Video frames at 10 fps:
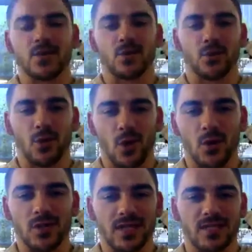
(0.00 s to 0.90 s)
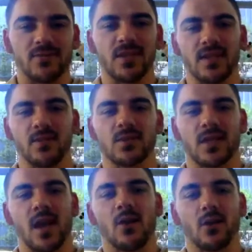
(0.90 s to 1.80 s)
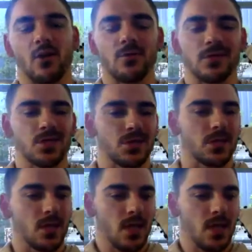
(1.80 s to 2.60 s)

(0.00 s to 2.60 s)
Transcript: on your goals, activity levels, and current composition.